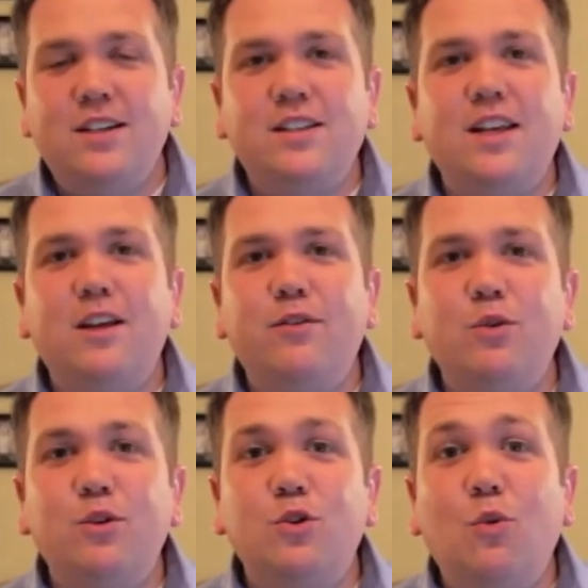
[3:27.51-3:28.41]
Just like if
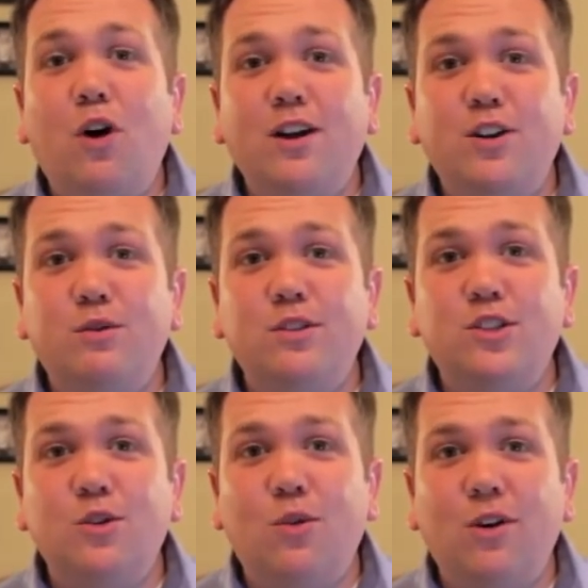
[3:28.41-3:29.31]
you were to walk into a
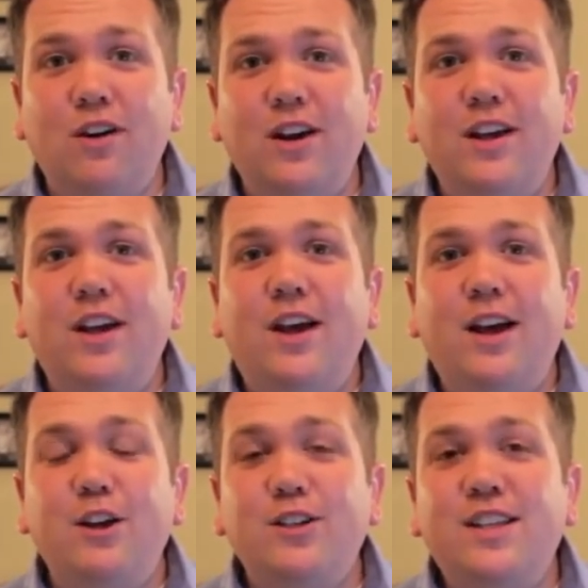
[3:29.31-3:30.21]
store,
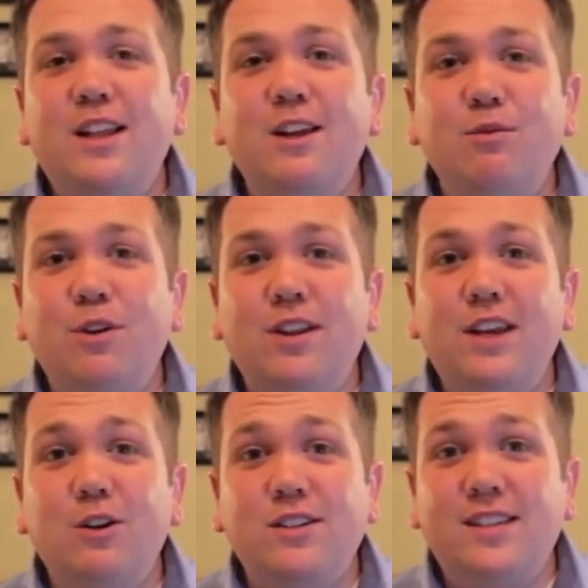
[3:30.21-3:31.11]
you're selling really
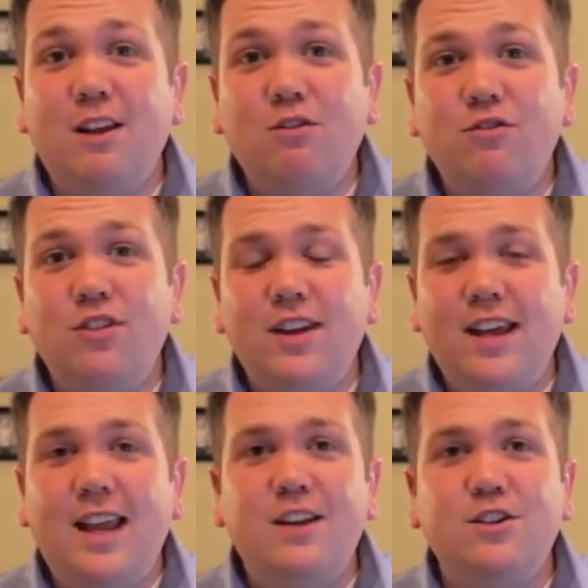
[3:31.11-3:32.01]
yourself
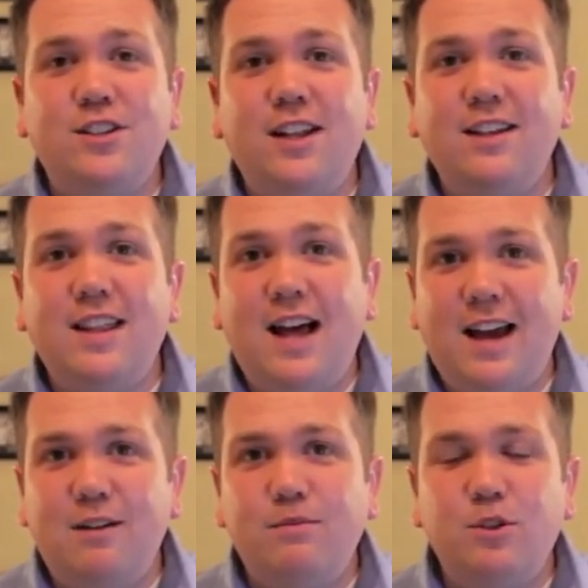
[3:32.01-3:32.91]
and you're selling the
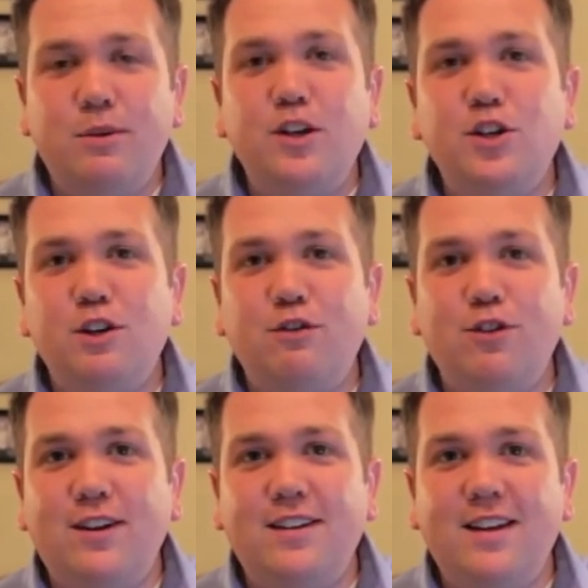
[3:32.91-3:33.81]
item. So make sure you're
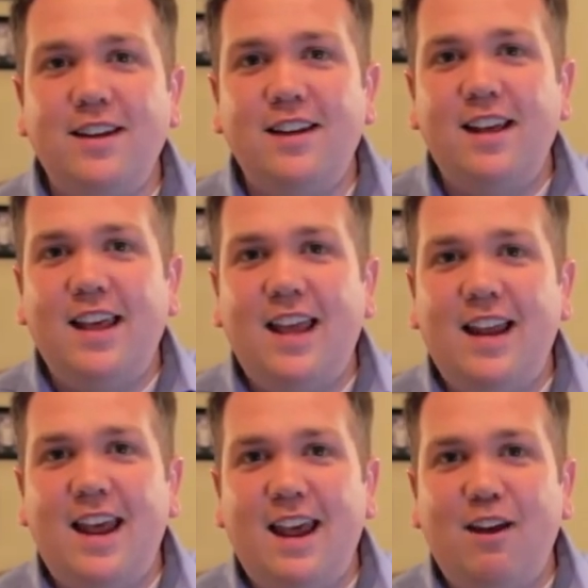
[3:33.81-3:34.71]
friendly
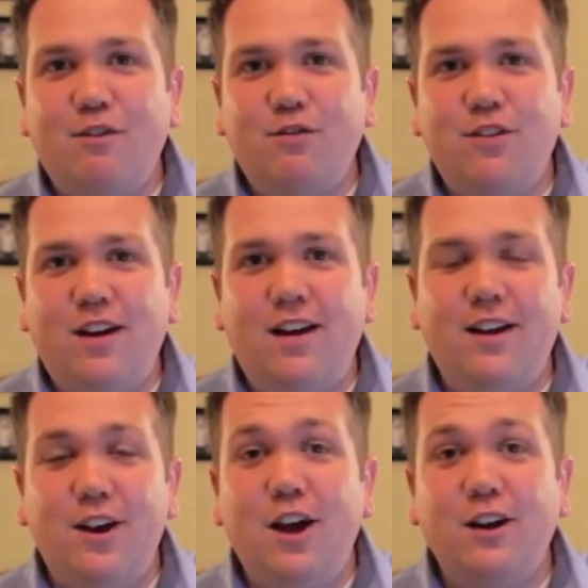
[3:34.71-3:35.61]
and have
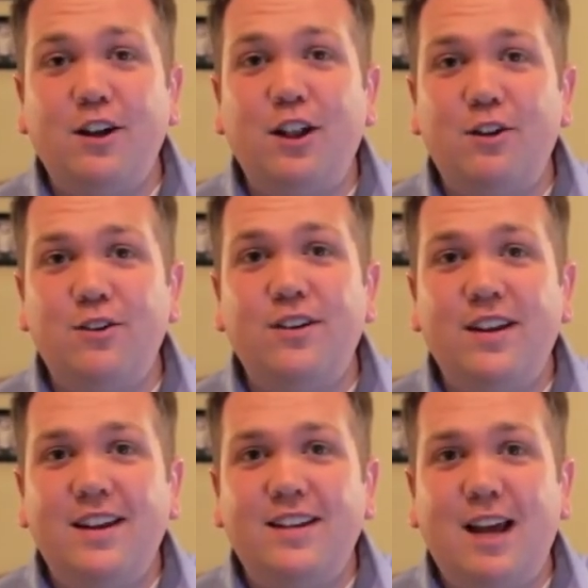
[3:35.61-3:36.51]
an uncluttered
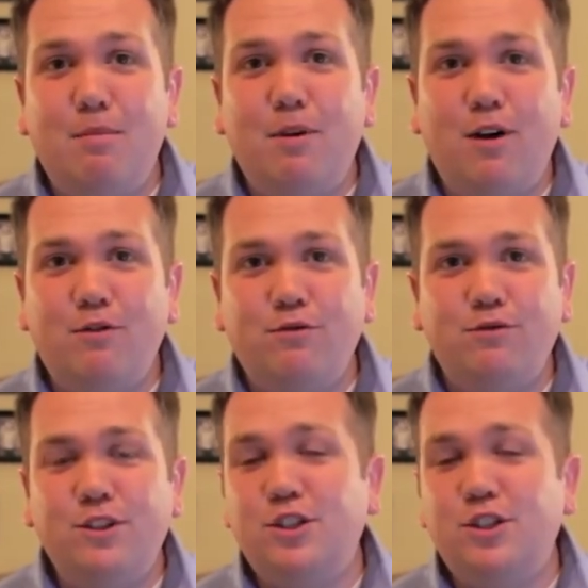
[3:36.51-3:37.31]
type of